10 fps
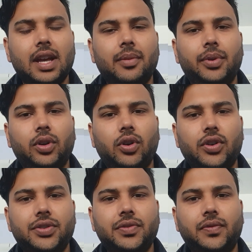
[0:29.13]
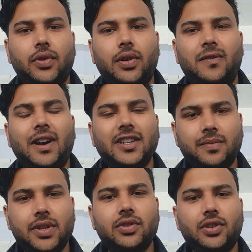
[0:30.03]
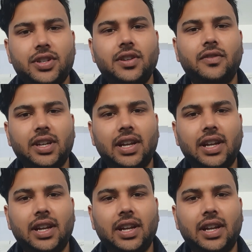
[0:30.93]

because for vast majority of their